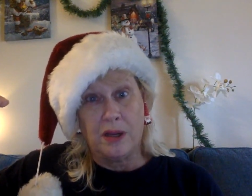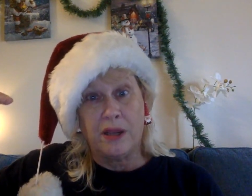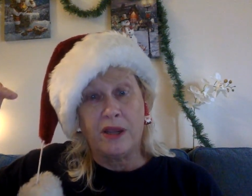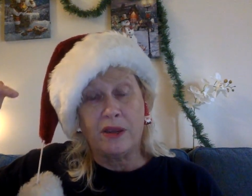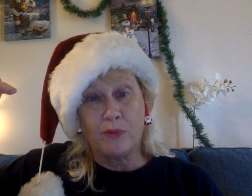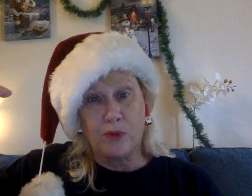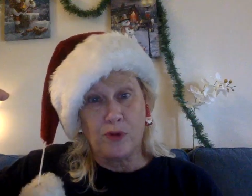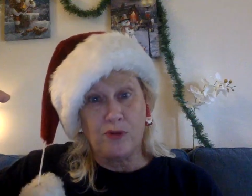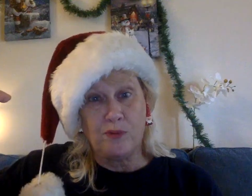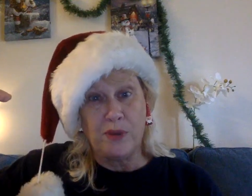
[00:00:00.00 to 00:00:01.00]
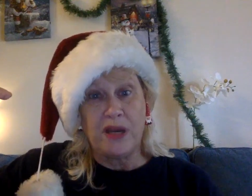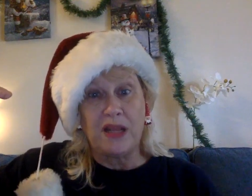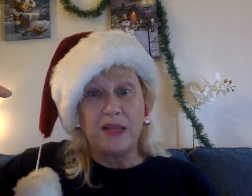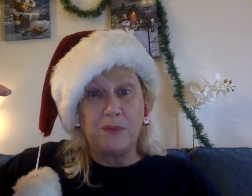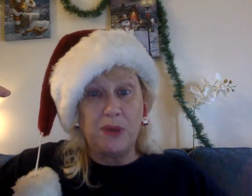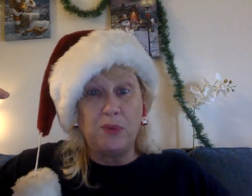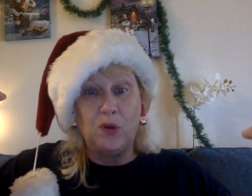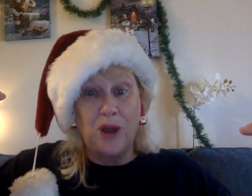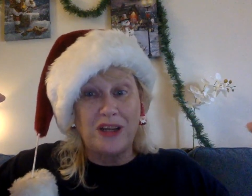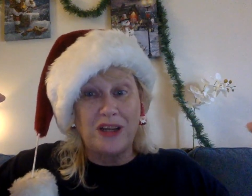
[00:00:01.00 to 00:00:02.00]
improvement than people who
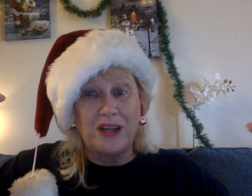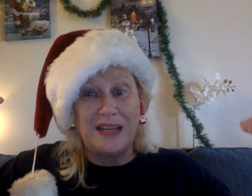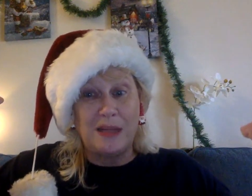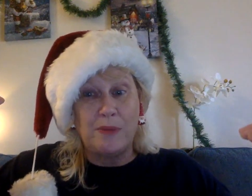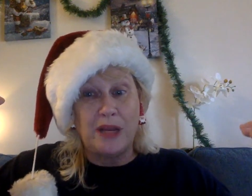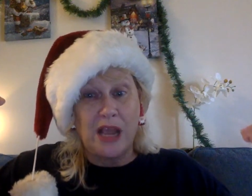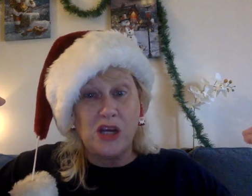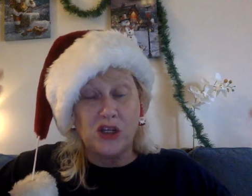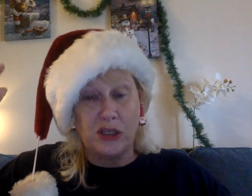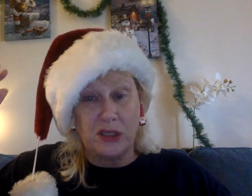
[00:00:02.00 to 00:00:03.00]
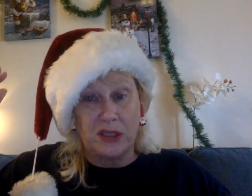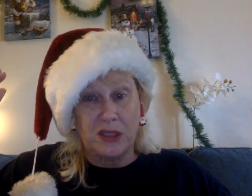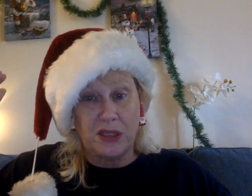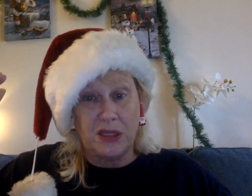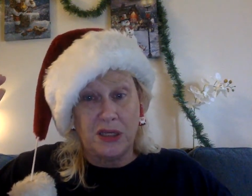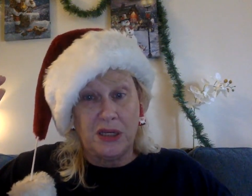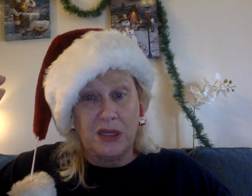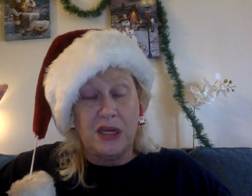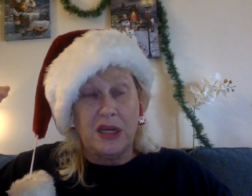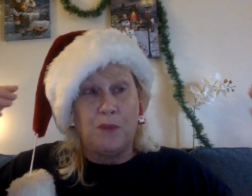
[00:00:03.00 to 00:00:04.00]
were actually getting the medications,
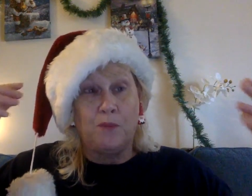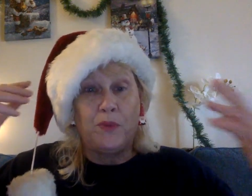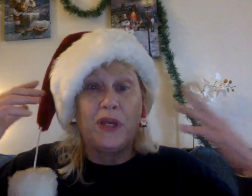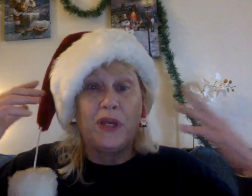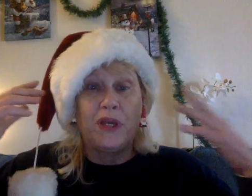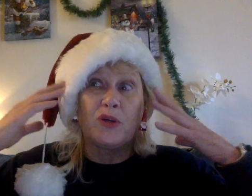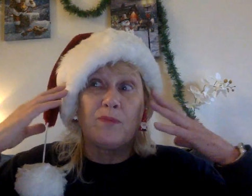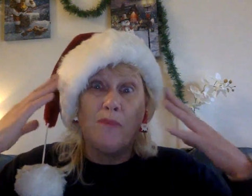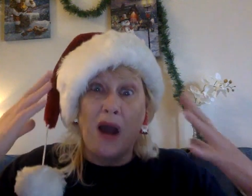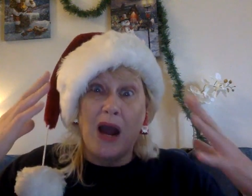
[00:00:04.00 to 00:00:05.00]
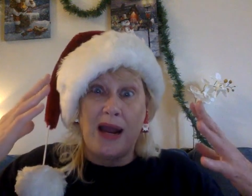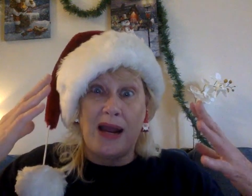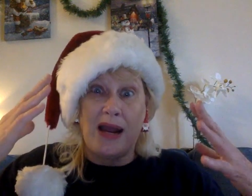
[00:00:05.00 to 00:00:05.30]
because their mind